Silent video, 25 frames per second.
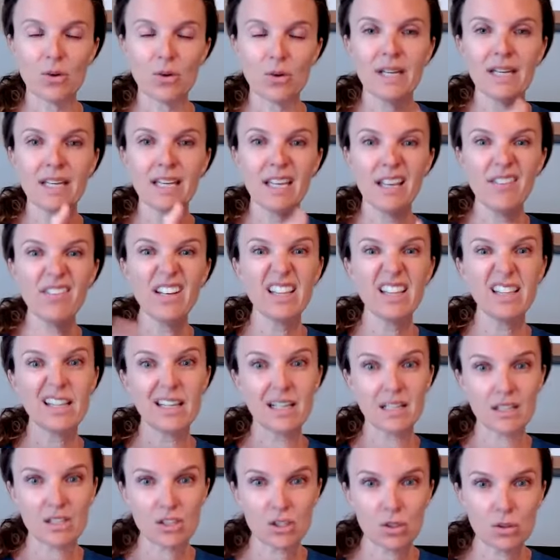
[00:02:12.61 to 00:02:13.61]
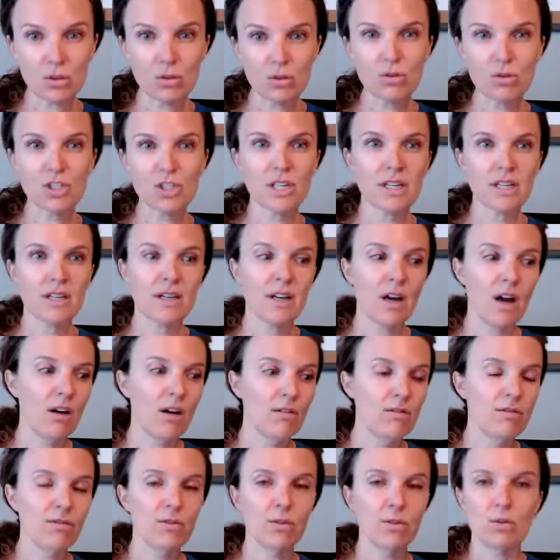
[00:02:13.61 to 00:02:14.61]
So even in the exclusion
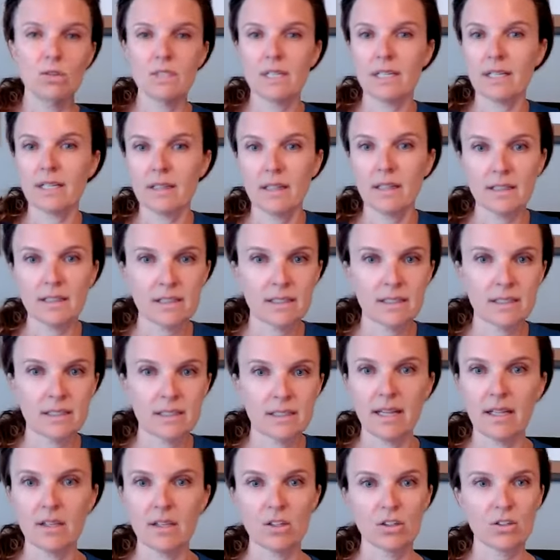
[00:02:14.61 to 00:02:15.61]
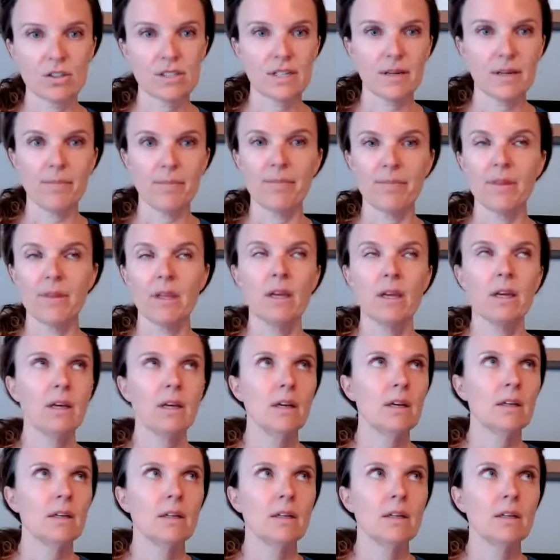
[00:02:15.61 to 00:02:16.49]
of foods, like let's say there's some,